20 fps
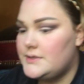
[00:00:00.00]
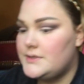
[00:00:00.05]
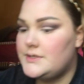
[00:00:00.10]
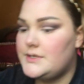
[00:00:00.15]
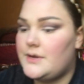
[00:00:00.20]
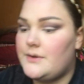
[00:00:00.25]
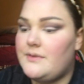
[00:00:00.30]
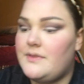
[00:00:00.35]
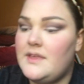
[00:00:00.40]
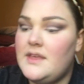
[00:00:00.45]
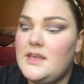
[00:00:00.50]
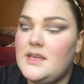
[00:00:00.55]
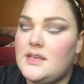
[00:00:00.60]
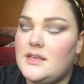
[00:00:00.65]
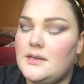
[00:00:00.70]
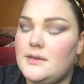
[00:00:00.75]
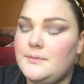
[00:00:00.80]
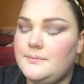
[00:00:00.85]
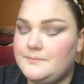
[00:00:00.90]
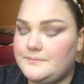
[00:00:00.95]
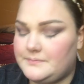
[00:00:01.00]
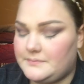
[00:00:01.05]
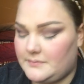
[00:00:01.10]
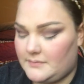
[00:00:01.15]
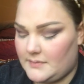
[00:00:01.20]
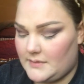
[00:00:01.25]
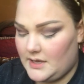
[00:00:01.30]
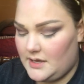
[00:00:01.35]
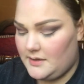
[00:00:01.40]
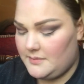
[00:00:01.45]
So then
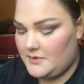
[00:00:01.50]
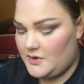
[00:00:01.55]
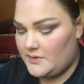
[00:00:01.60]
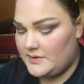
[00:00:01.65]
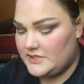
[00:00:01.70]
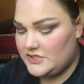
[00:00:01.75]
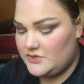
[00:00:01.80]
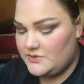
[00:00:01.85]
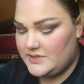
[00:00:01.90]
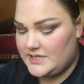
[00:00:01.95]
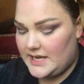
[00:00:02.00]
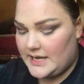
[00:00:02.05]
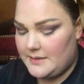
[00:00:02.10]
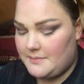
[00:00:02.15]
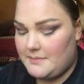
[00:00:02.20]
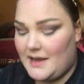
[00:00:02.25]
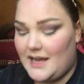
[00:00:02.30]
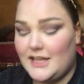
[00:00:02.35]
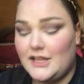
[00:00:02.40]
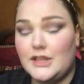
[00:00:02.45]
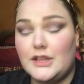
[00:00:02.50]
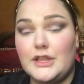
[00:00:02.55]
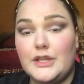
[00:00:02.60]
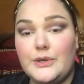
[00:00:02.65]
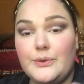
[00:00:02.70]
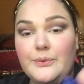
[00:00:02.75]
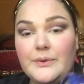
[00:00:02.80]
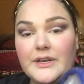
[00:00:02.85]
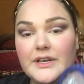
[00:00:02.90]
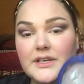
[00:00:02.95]
I'm going to take my
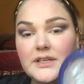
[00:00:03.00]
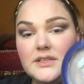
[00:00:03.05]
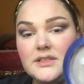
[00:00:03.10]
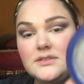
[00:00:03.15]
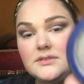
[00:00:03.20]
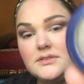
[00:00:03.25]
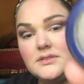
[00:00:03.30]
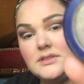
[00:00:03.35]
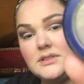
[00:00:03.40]
Luna.